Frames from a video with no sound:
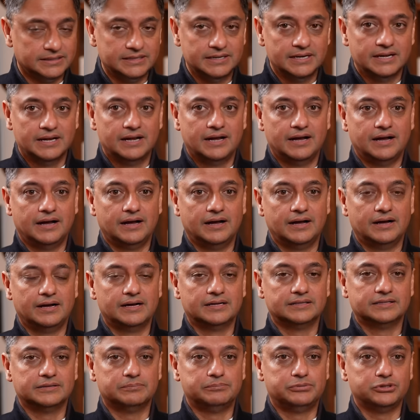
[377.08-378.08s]
Mm-hmm.
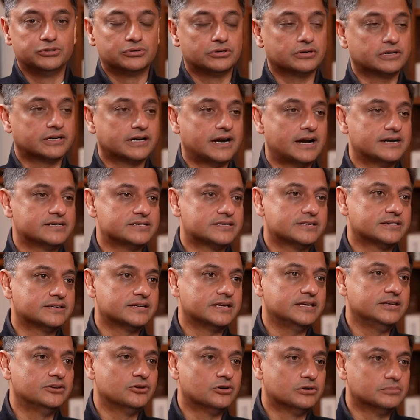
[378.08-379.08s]
Uh, the bureaucrats had
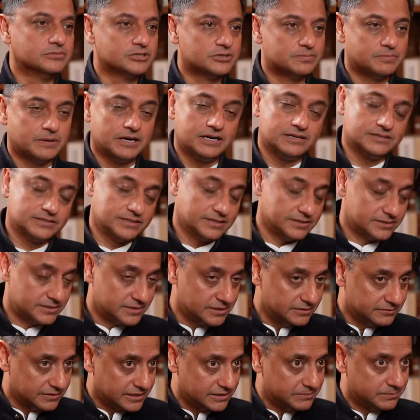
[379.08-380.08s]
enormous powers. They're
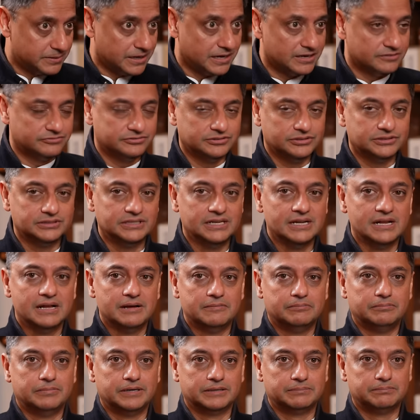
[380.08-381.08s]
still very powerful,
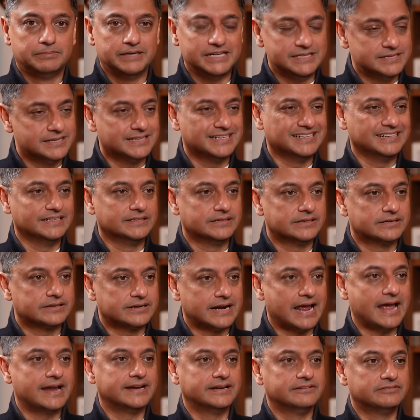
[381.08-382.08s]
but basically they
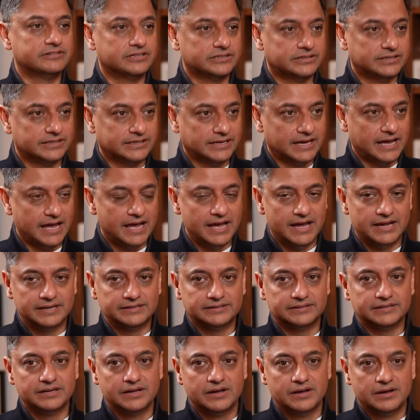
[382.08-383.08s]
ran everything.
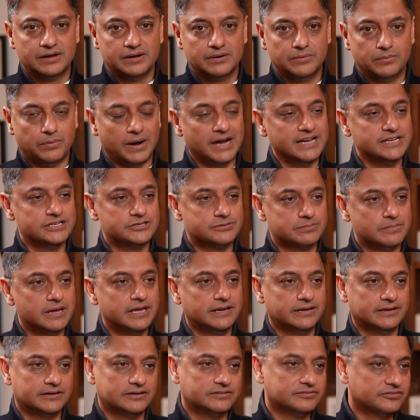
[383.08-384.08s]
And wise
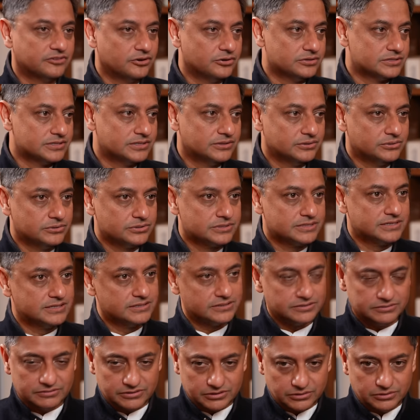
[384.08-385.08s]
men, and of course in those
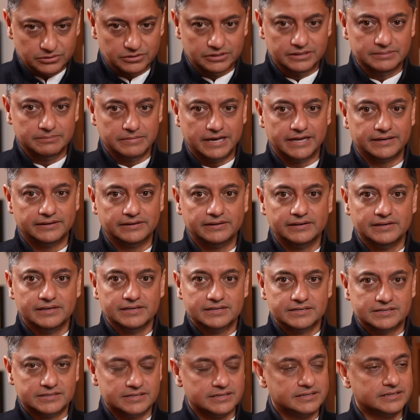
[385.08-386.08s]
days there were only men,
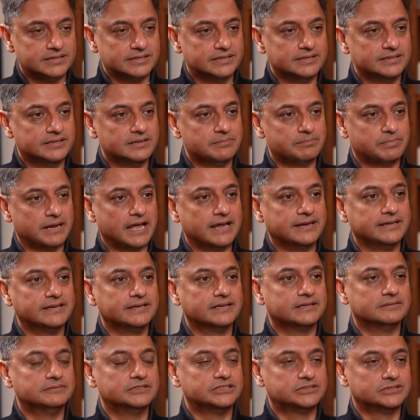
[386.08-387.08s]
sitting in the planning
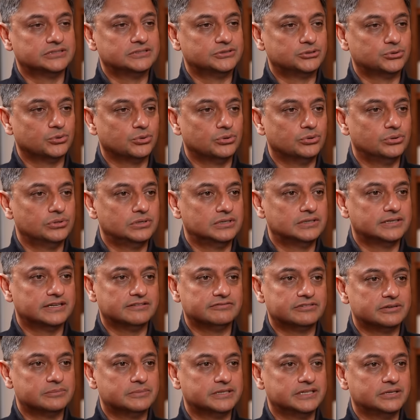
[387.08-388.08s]
commission told
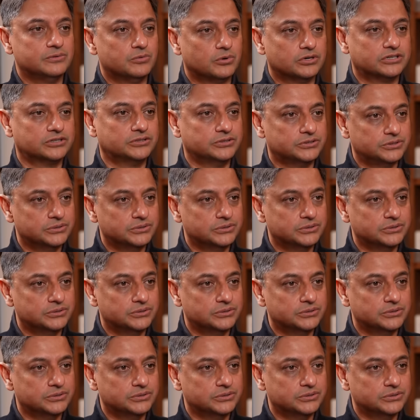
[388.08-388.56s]
everybody what to